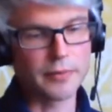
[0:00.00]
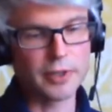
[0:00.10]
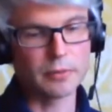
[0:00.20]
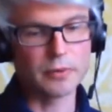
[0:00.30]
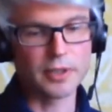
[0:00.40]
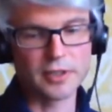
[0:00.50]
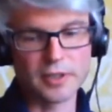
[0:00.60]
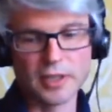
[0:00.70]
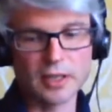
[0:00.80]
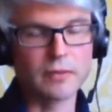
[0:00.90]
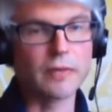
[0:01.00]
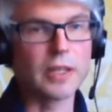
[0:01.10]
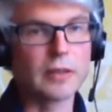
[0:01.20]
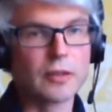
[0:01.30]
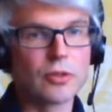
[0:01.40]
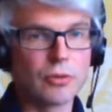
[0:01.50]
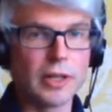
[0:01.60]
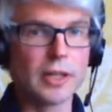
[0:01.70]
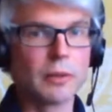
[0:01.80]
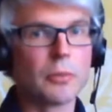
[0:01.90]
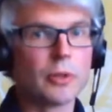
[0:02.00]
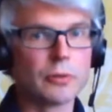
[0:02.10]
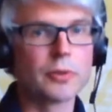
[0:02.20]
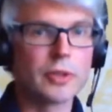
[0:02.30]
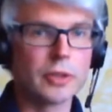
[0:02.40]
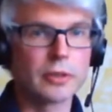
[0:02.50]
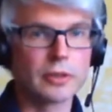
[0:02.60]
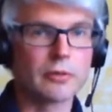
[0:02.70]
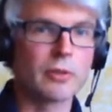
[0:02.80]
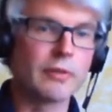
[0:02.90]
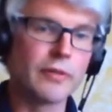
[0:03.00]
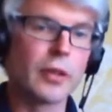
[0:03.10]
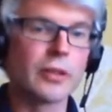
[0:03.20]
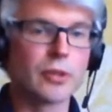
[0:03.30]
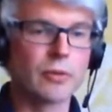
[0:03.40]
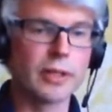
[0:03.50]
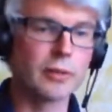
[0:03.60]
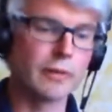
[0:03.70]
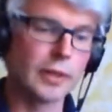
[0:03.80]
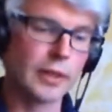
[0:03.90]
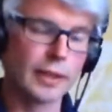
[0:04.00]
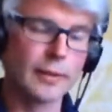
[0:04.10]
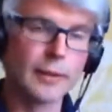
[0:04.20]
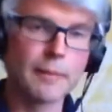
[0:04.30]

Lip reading: effectively what was it, CSV, and then training models to try and find trends within that.